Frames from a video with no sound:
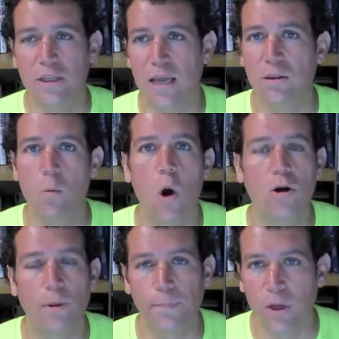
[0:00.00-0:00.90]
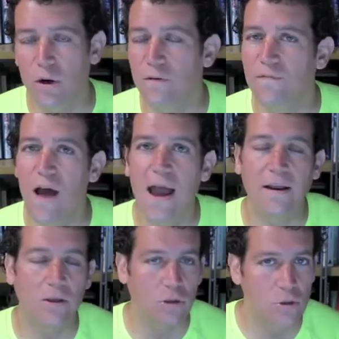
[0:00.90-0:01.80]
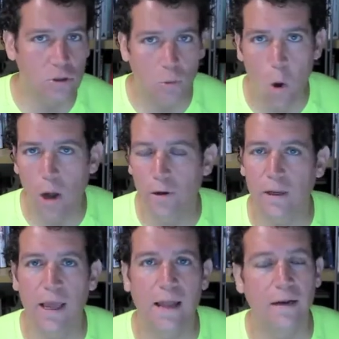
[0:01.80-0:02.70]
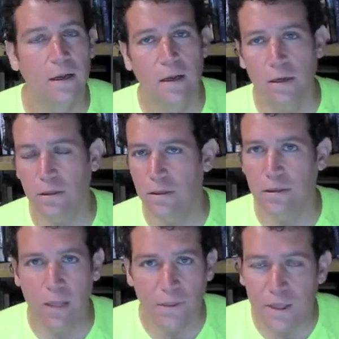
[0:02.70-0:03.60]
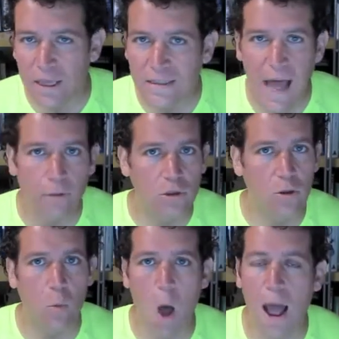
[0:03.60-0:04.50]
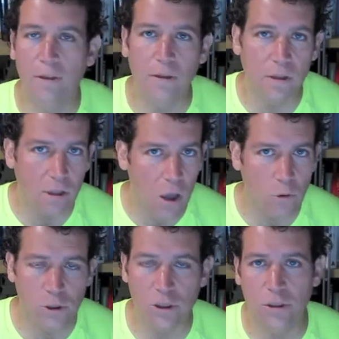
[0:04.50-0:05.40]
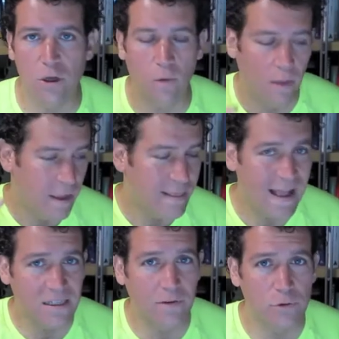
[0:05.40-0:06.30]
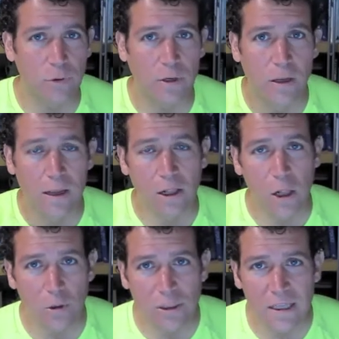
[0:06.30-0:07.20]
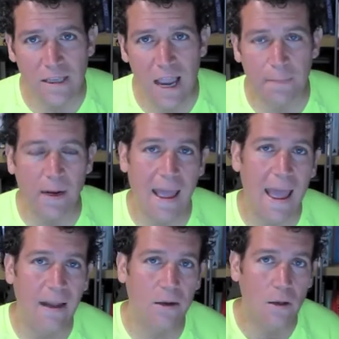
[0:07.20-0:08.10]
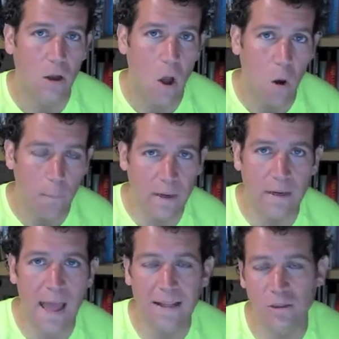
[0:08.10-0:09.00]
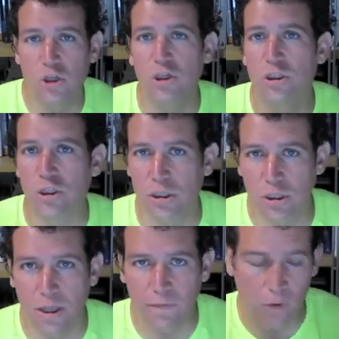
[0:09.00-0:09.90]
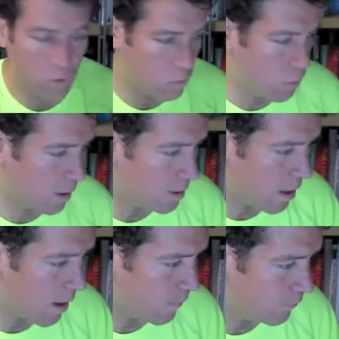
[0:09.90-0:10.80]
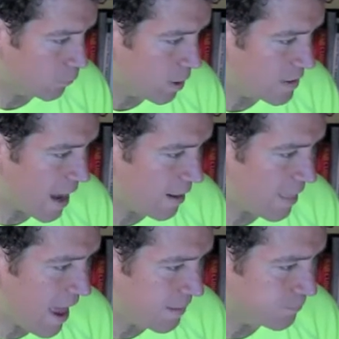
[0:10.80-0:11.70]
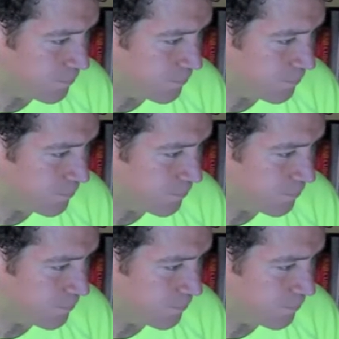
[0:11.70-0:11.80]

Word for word: You take the water, you purify it, you use the water again. Nothing gets out into the wild, into the ocean. So that's the difference between close containment and open net, just, just to give you a quick um, rundown of that.